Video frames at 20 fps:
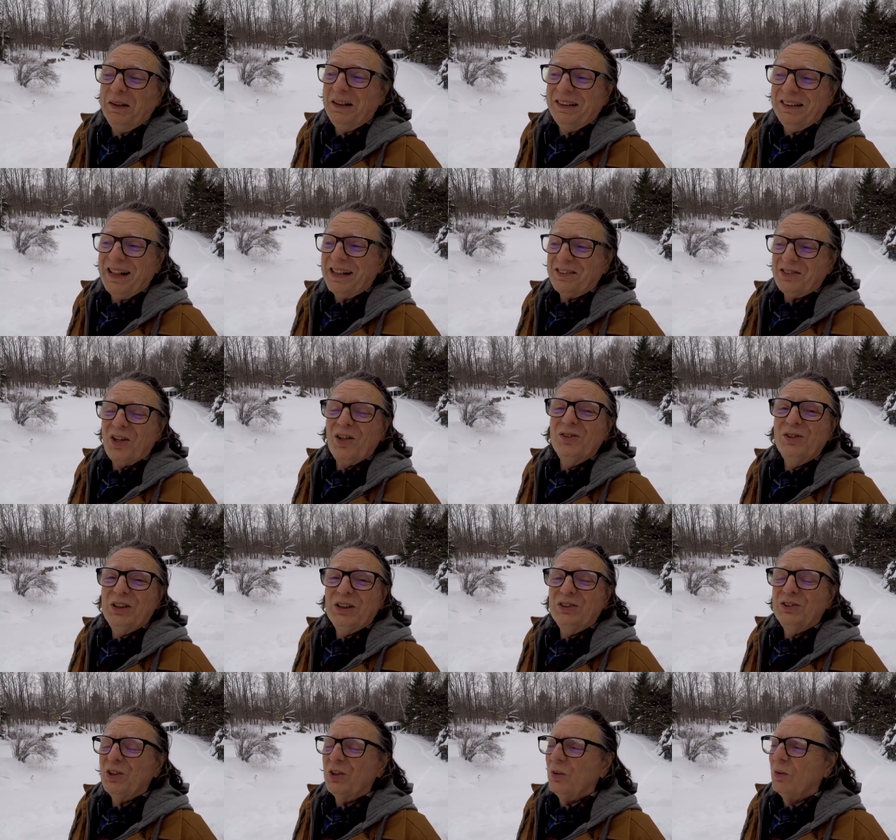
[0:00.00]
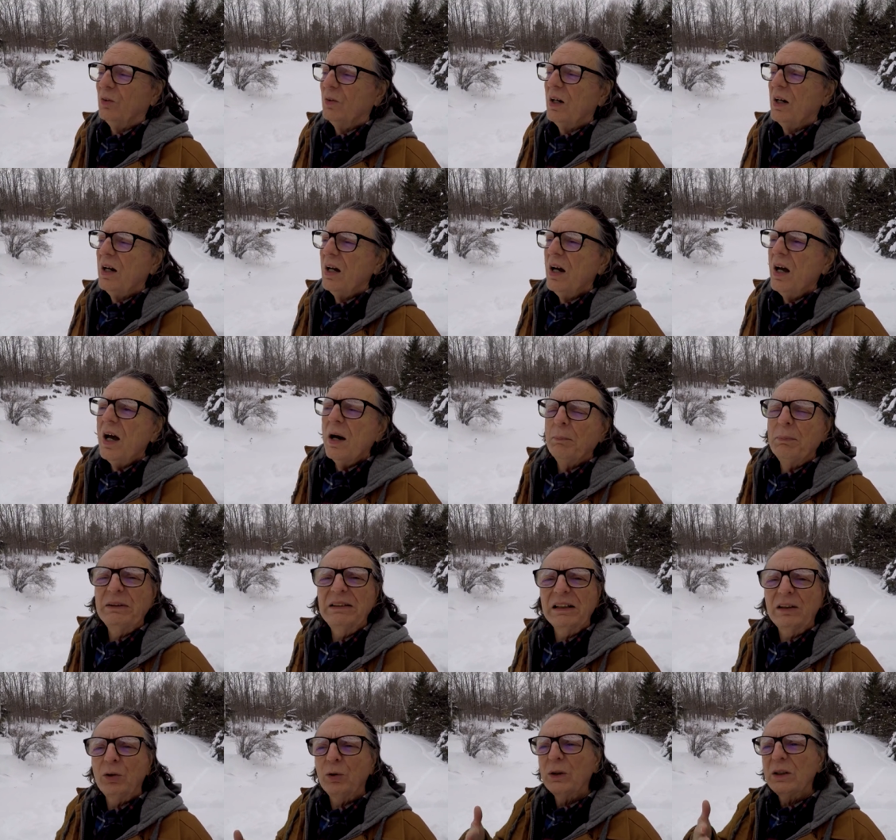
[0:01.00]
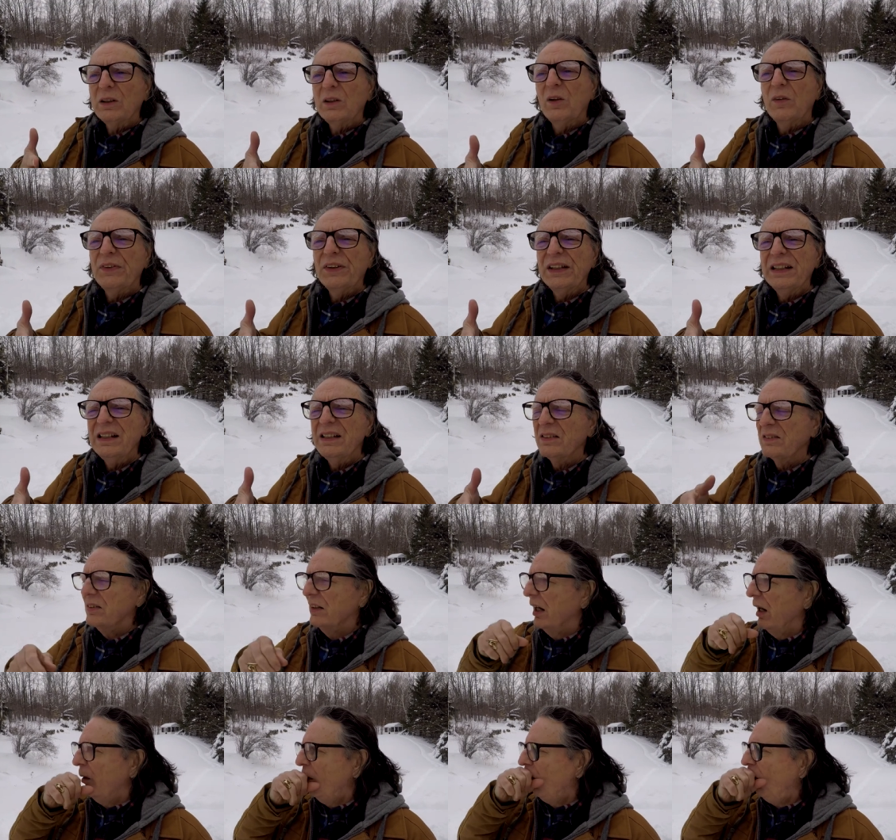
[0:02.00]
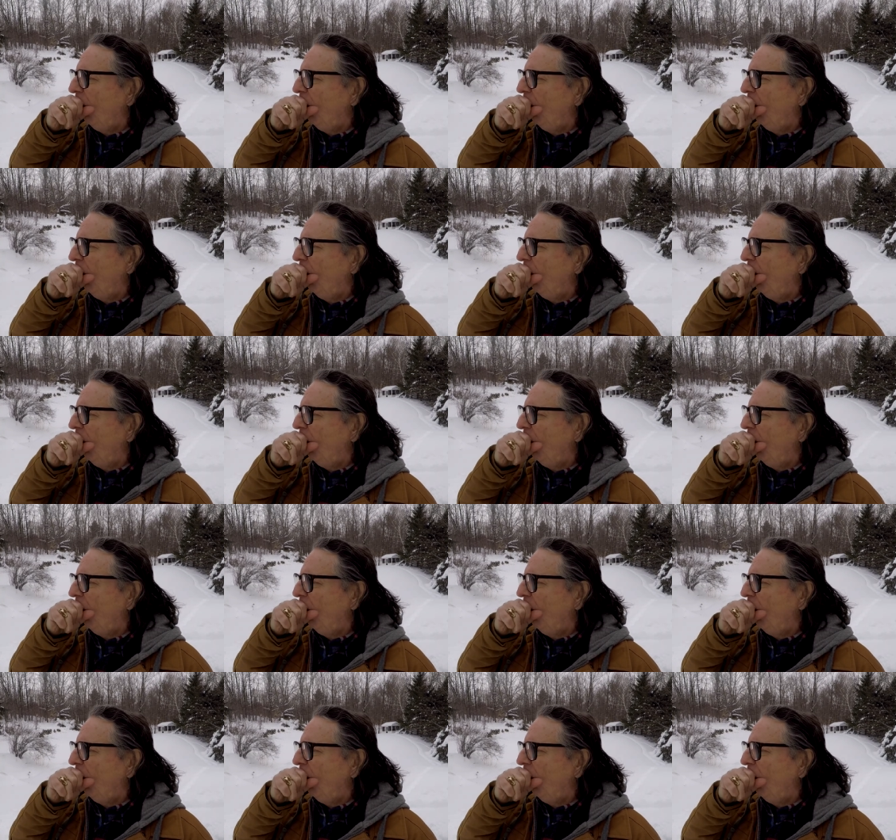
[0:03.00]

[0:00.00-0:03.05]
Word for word: that's all you can do. But the critical thing is that